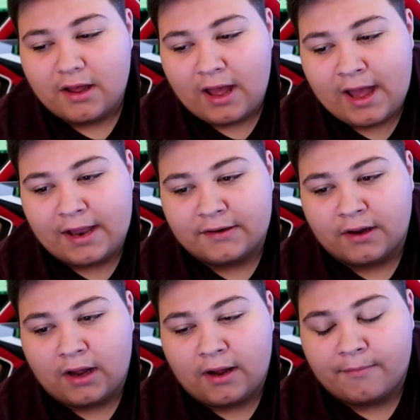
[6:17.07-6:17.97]
and
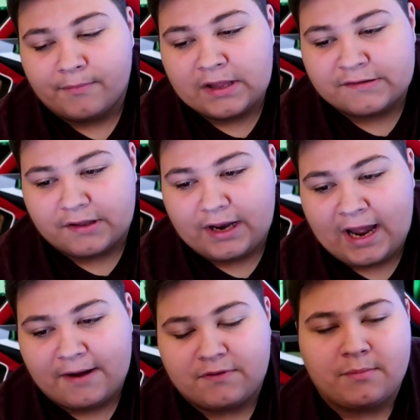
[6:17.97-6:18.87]
it's gonna
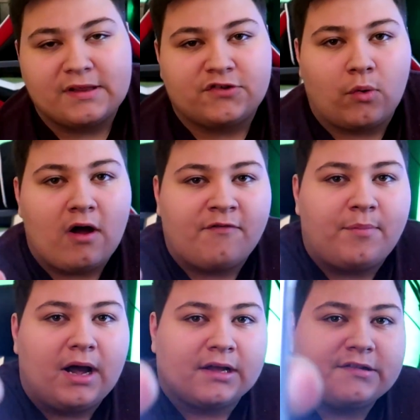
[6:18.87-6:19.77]
have to be 12
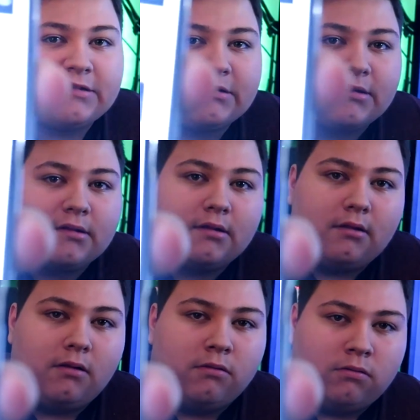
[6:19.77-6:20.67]
bucks
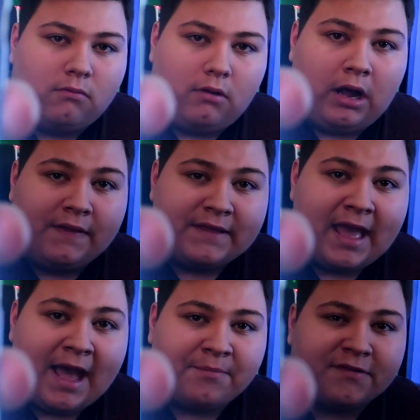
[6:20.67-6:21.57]
on the
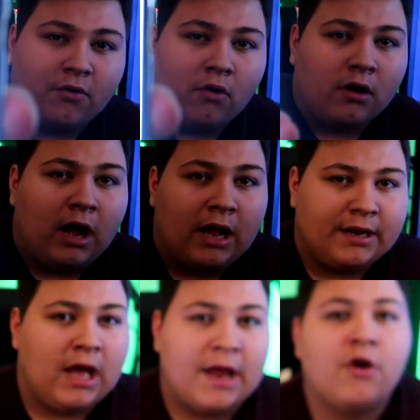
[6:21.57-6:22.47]
App Store on
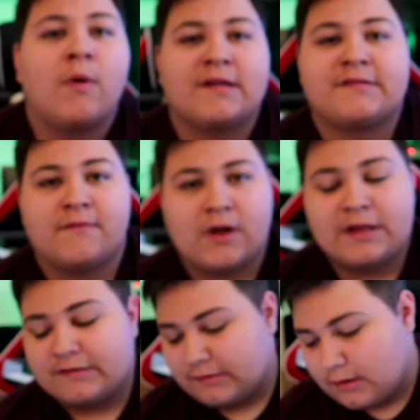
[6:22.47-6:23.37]
an iOS device.